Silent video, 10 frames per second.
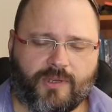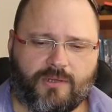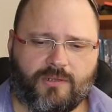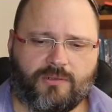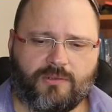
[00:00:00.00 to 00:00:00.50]

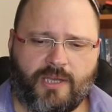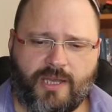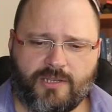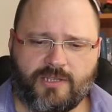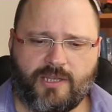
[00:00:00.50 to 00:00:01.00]
On the
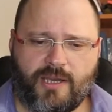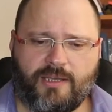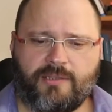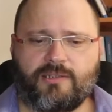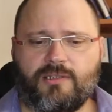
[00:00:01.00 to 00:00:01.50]
hand
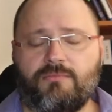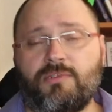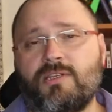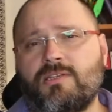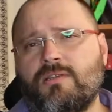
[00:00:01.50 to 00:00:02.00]
side,
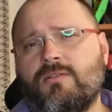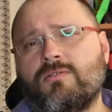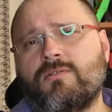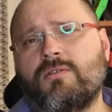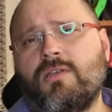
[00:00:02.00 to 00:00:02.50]
Brazil
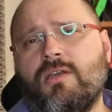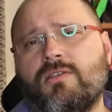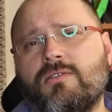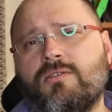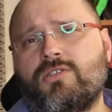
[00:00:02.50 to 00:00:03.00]
also
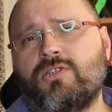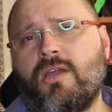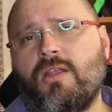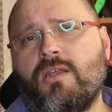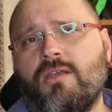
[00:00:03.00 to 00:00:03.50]
needs the
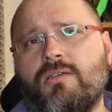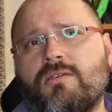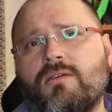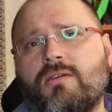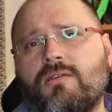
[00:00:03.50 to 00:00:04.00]

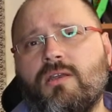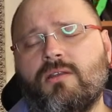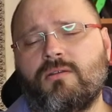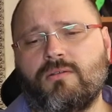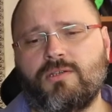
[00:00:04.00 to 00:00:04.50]
Chinese
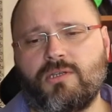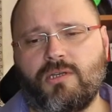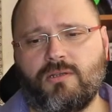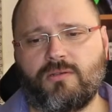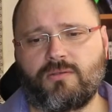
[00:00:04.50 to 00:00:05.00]
technology
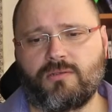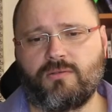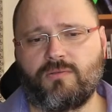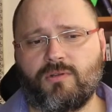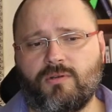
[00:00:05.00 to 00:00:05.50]
in order to
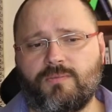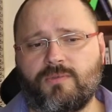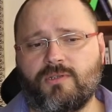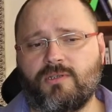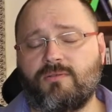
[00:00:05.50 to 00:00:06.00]
develop
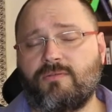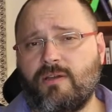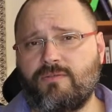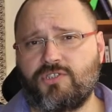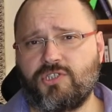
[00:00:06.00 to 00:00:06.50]

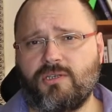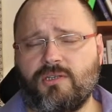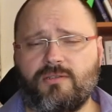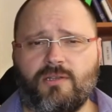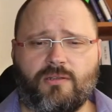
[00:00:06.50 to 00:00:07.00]

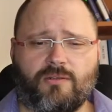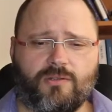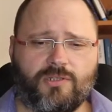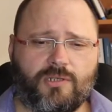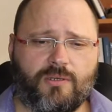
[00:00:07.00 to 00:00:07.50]
5G
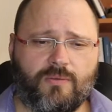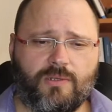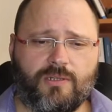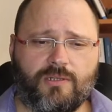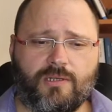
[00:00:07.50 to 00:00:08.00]
technology
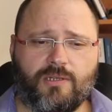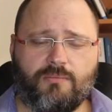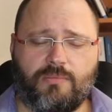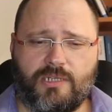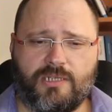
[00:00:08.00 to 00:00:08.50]
within
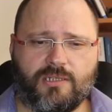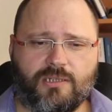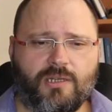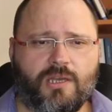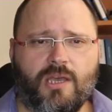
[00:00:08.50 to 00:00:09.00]

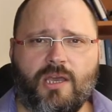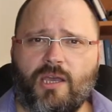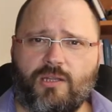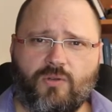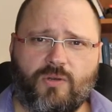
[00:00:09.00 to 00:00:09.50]
Brazil,
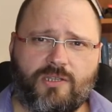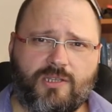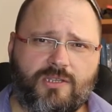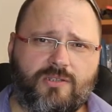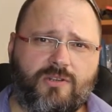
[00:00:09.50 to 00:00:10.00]
and US
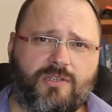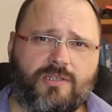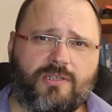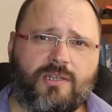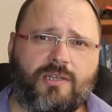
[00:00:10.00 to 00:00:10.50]
has
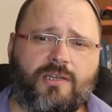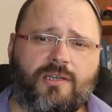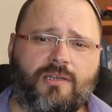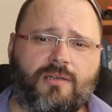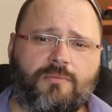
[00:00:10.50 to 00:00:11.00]
recently
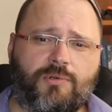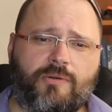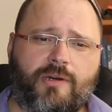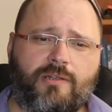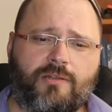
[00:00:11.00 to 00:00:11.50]

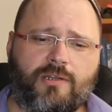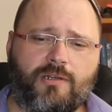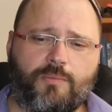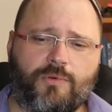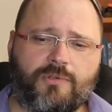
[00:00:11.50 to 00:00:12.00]
provided a
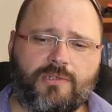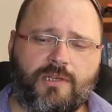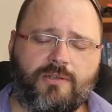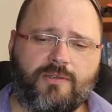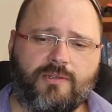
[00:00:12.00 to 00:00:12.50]
report
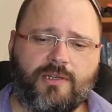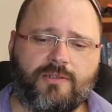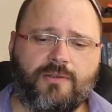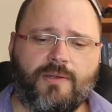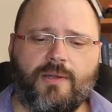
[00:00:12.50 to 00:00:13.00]
stating that